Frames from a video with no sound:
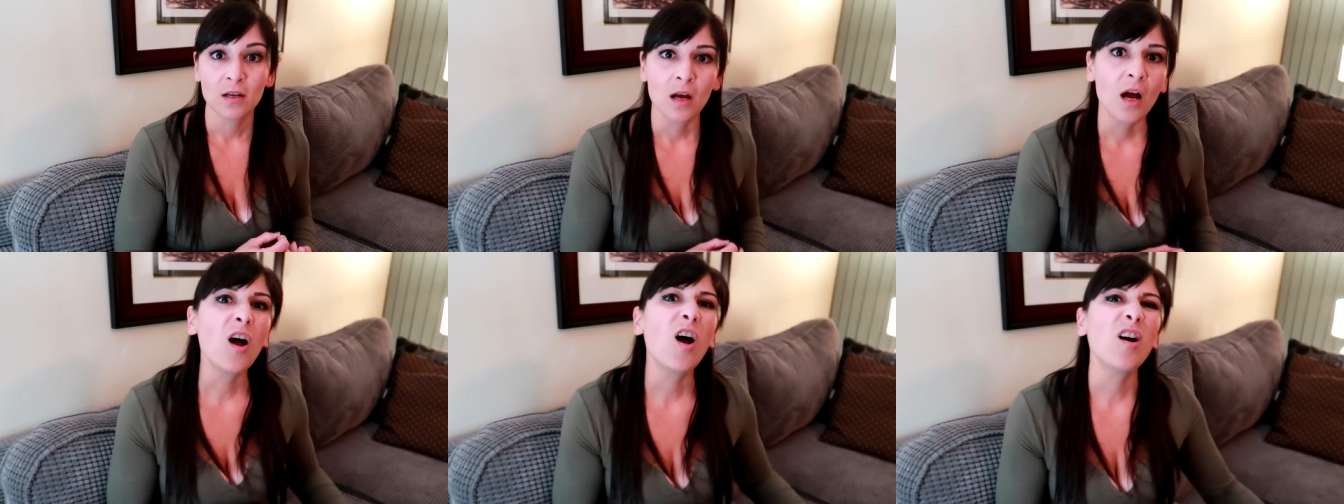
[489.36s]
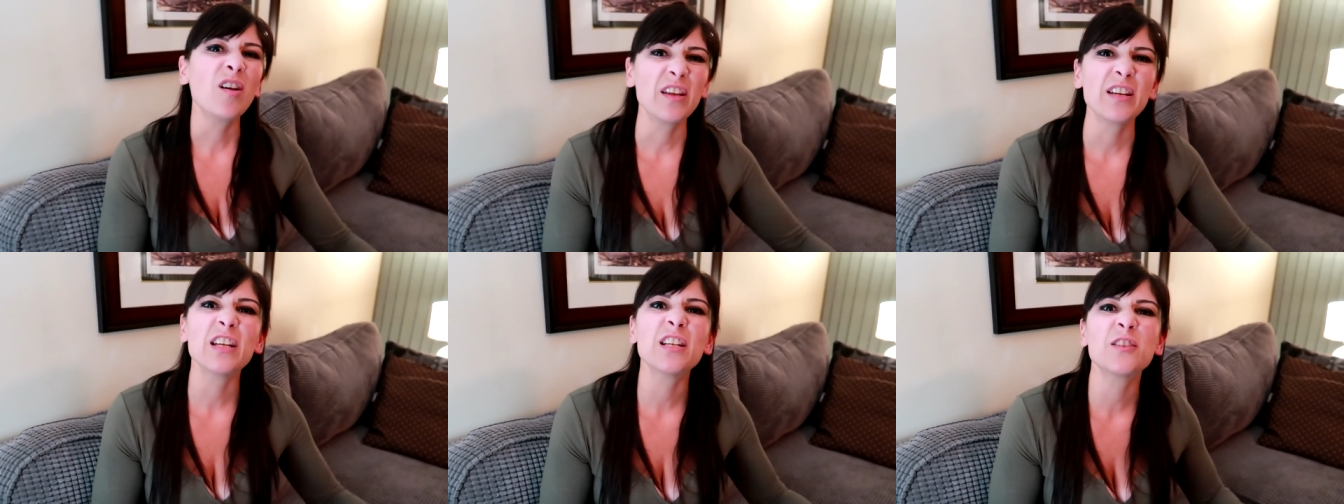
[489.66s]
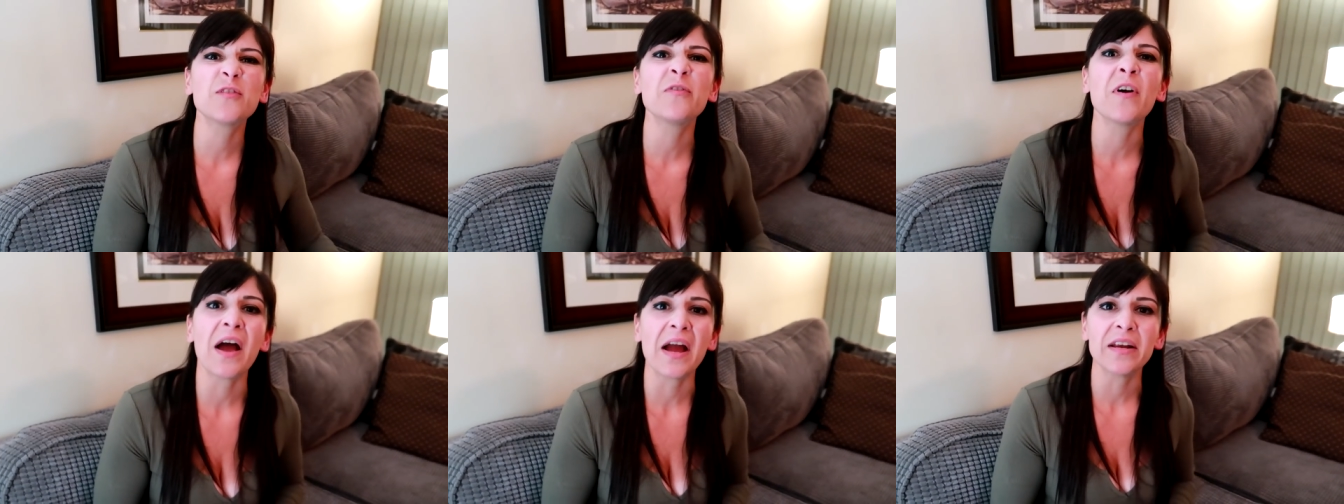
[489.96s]
Oh,
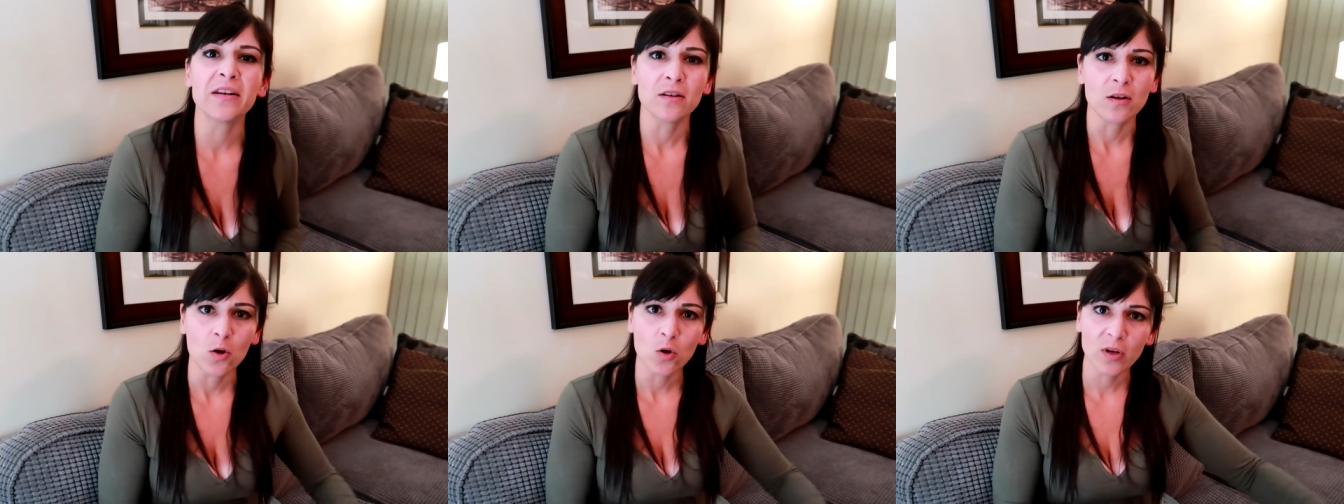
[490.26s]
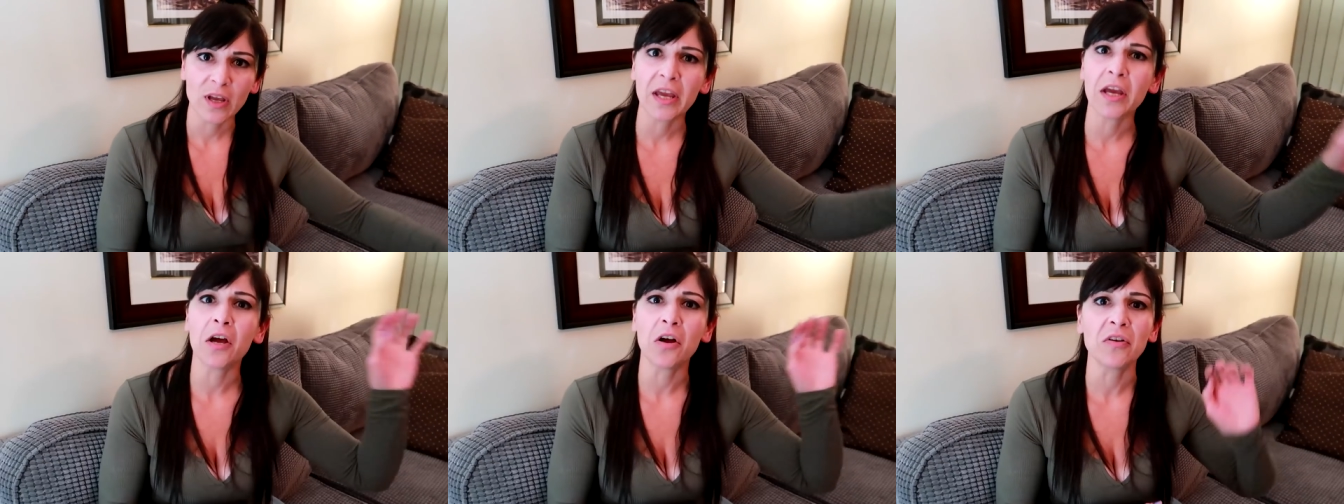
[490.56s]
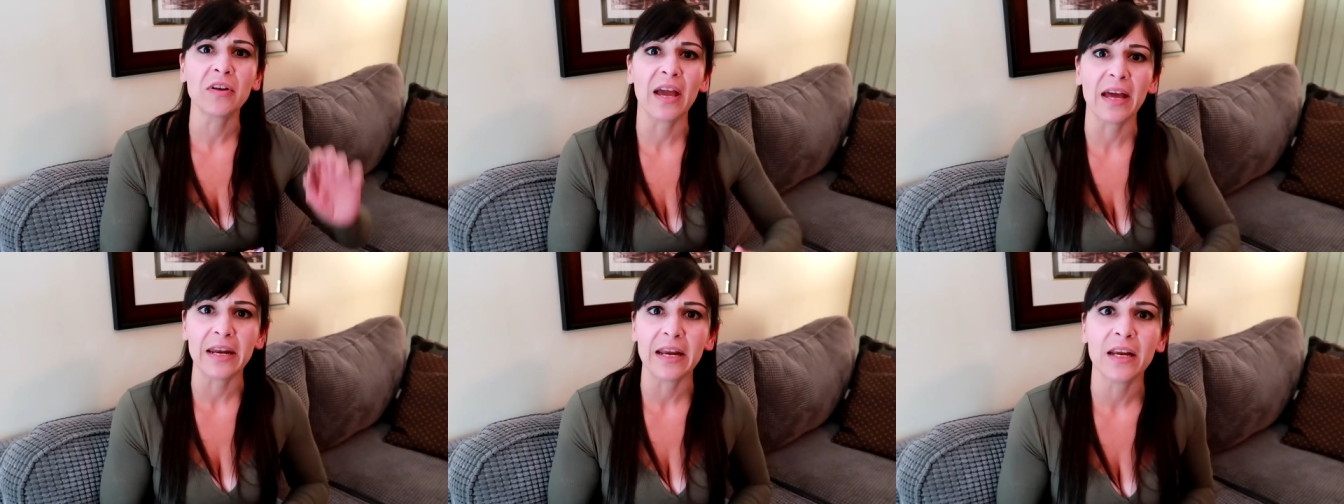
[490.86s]
it's fine, okay,
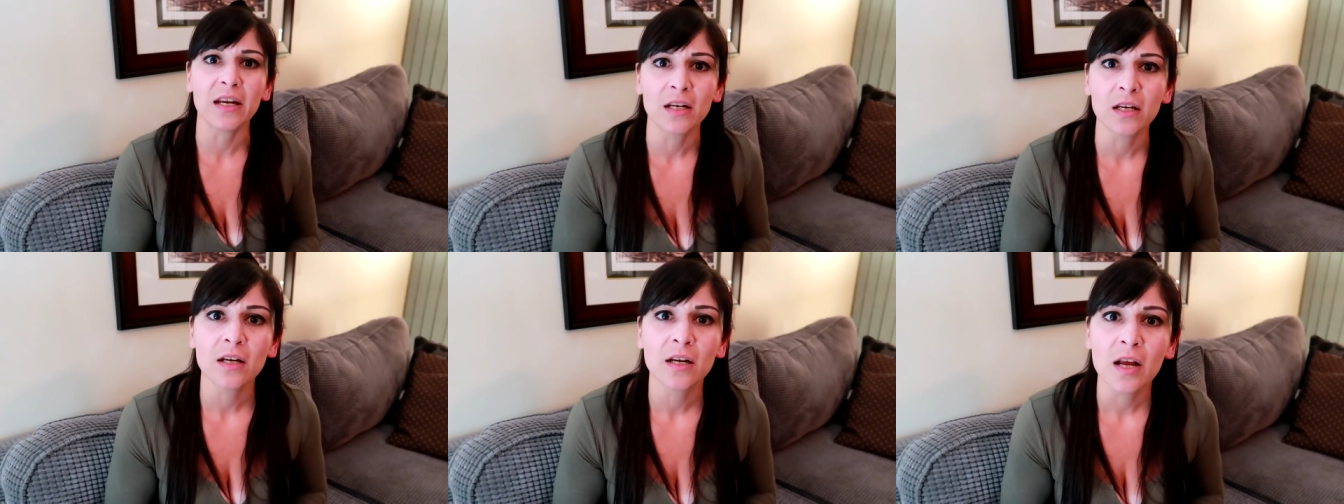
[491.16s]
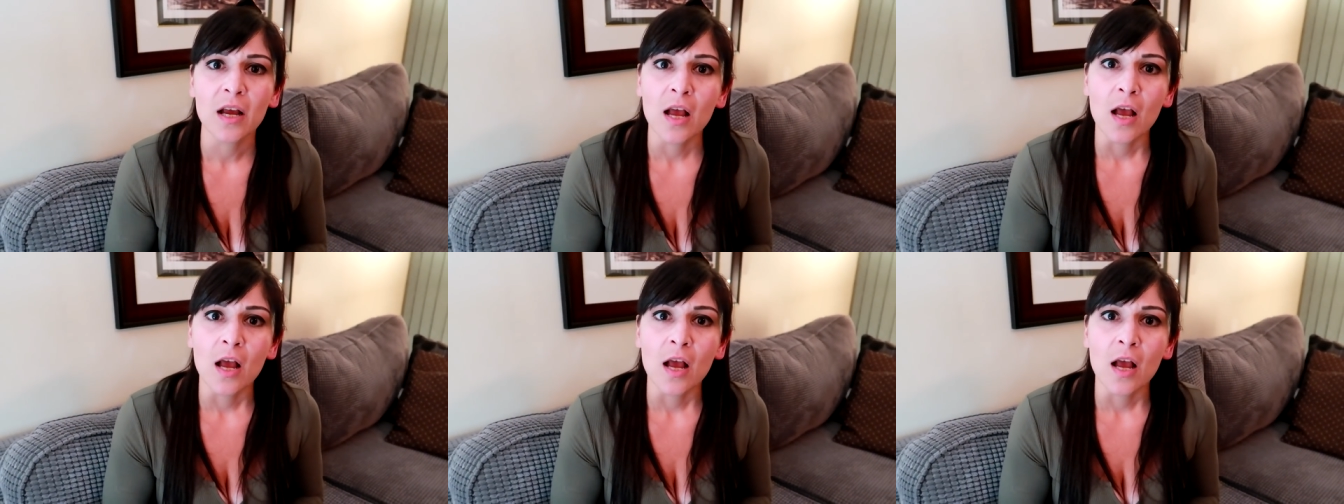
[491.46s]
I'll get it.